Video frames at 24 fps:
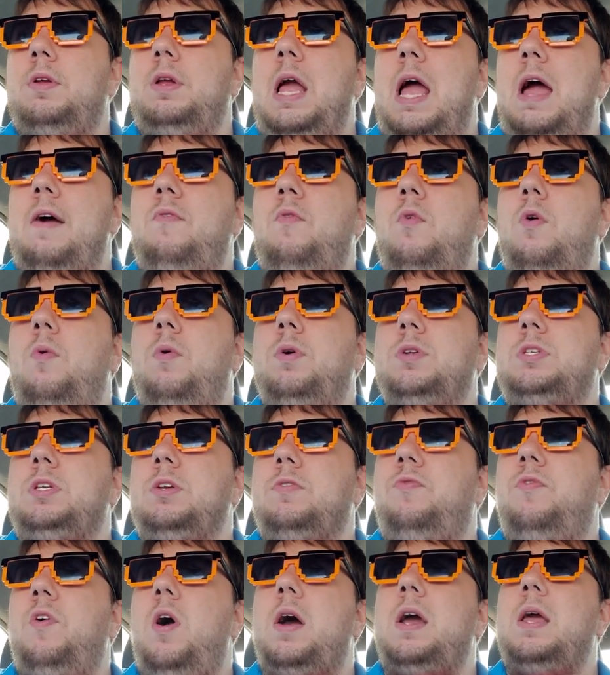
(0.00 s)
Everyone wants to
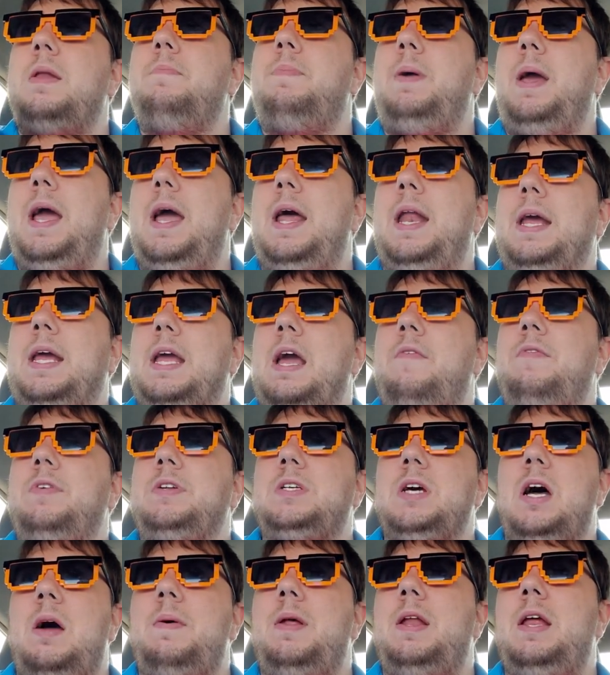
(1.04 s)
fucking panic every
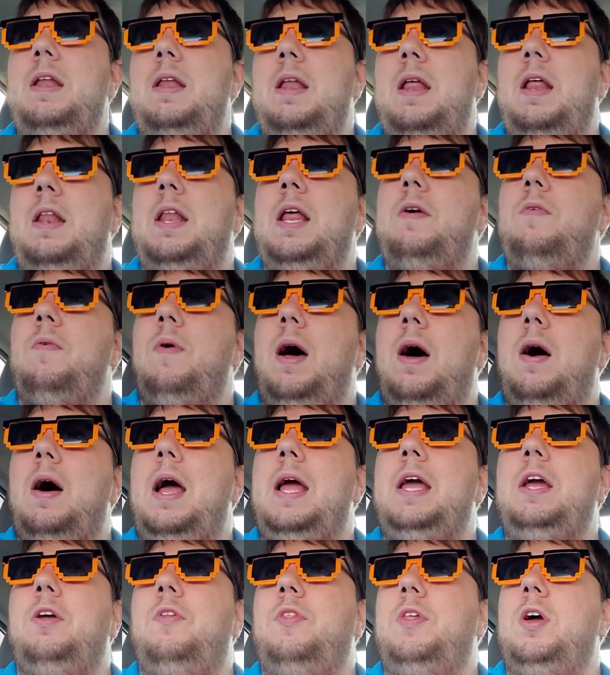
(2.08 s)
time. And then when
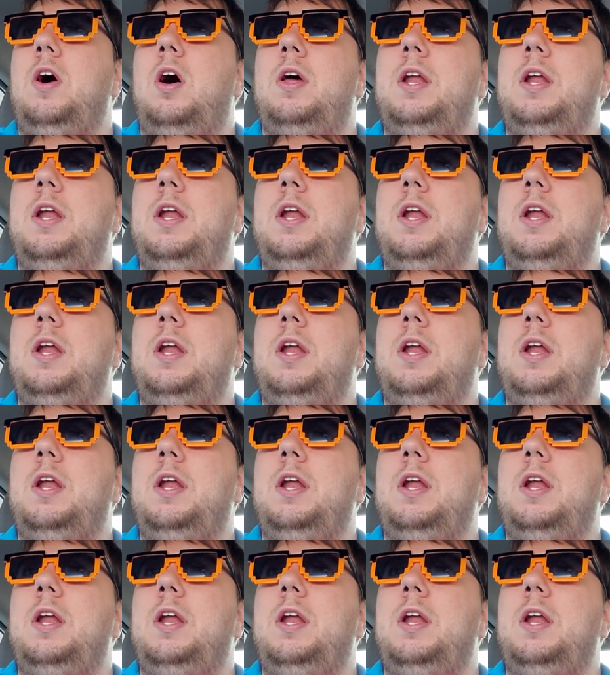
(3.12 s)
I hear the